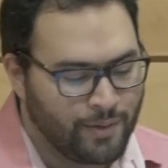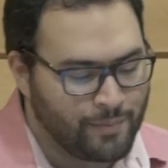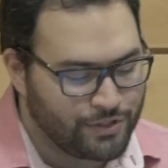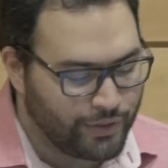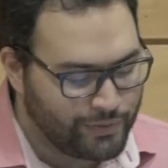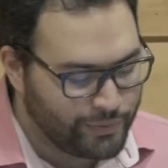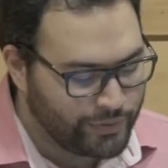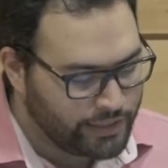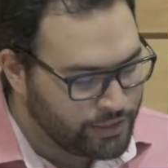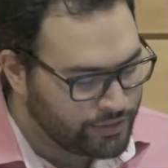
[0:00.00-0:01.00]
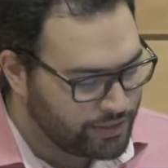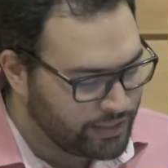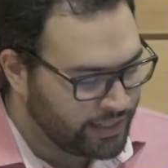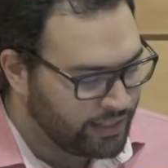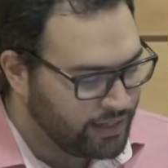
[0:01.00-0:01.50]
So it was a really
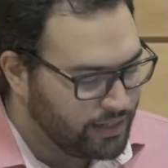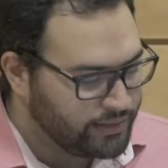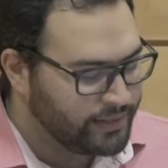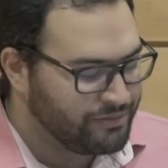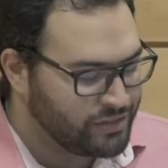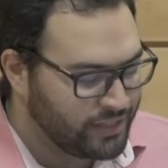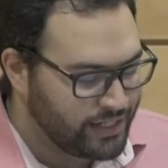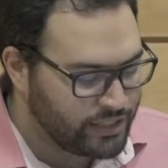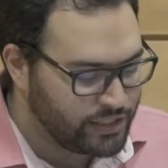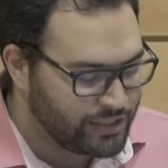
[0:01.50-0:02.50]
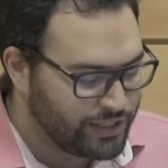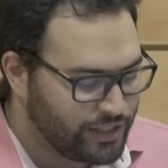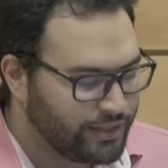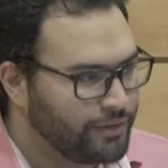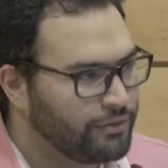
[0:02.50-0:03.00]
interesting data visualization that you
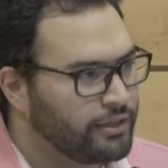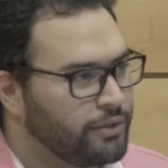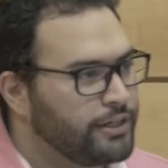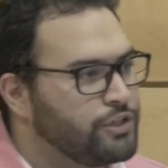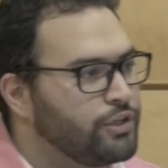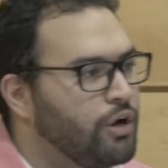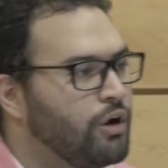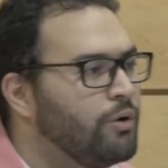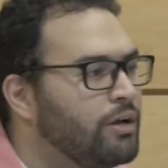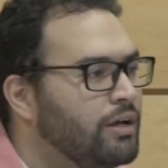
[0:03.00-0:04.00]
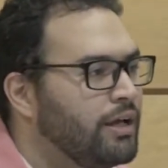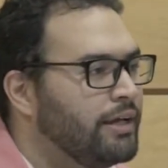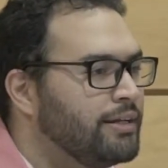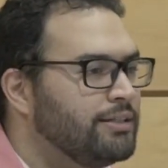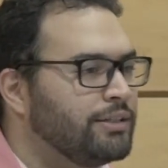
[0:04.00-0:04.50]
can't really quite show
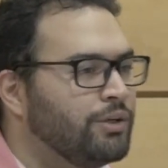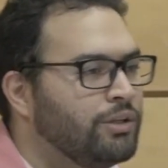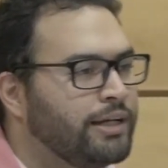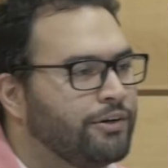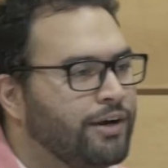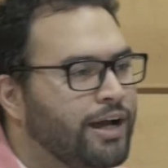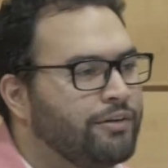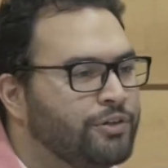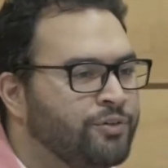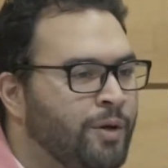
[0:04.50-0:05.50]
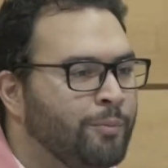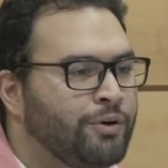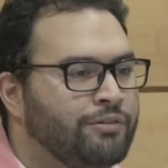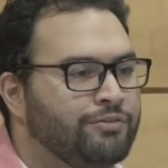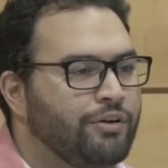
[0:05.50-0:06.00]
in a single line graph,
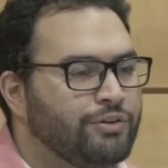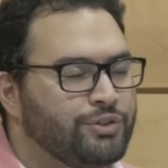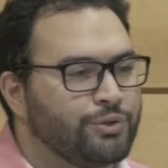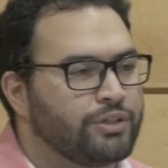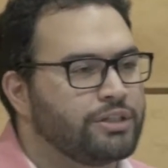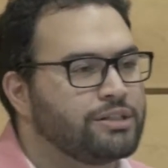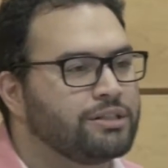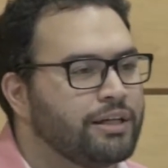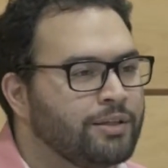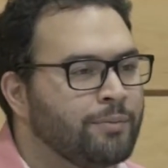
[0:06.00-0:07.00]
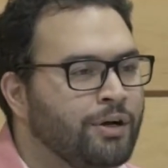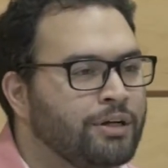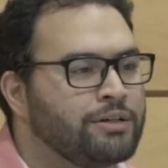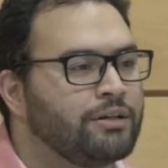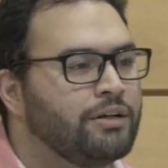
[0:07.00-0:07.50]
number of soldiers in the
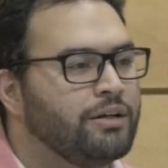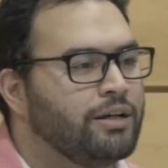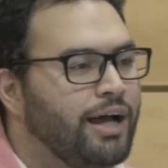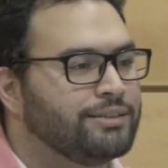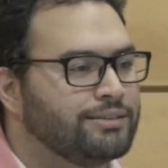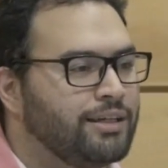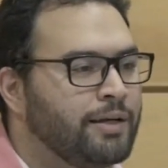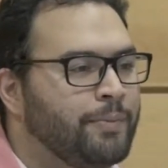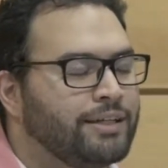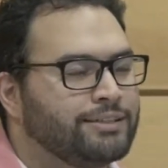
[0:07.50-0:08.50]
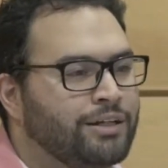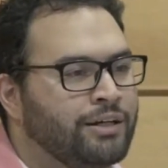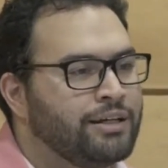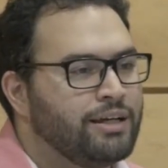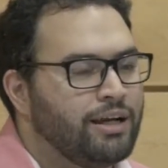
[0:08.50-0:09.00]
march as time passed
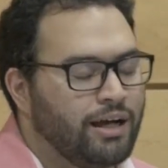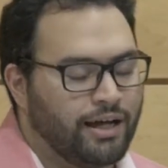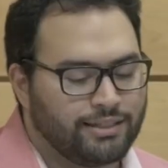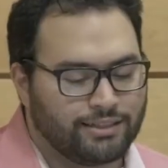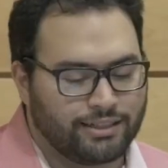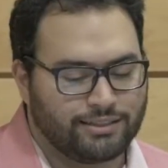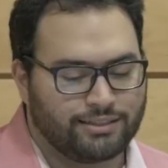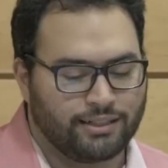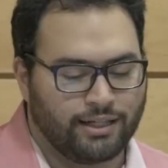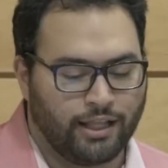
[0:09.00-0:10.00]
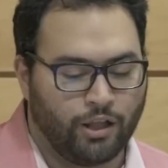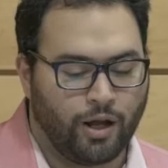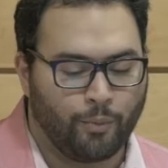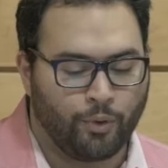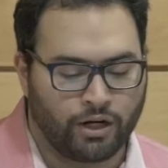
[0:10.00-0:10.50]
on. It's a
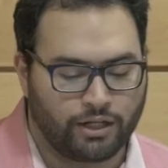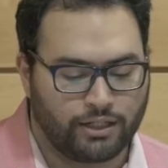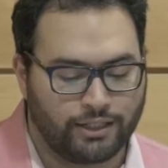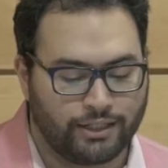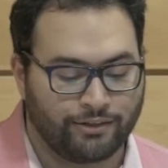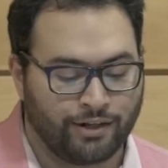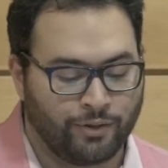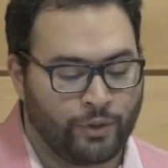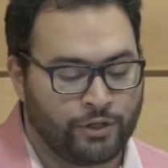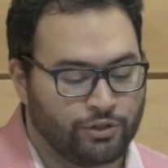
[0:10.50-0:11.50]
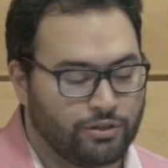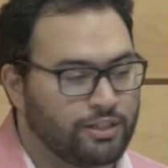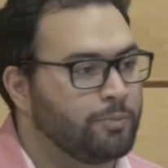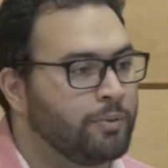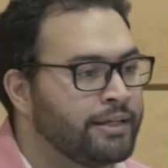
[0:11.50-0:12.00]
lot more clearer when you
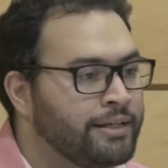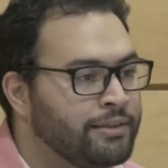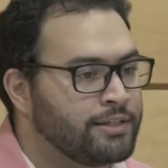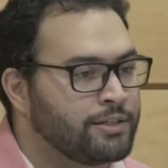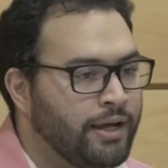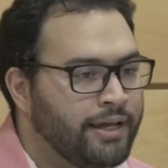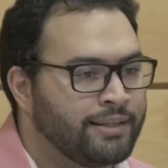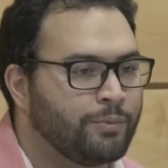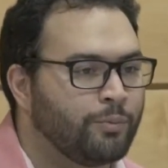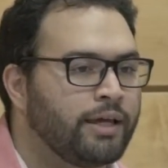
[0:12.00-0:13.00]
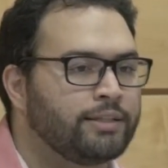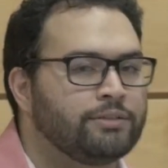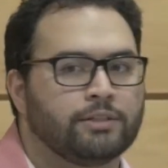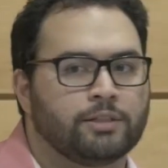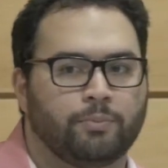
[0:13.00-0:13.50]
display it in this way. And then we'll get to
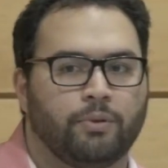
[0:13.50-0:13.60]
this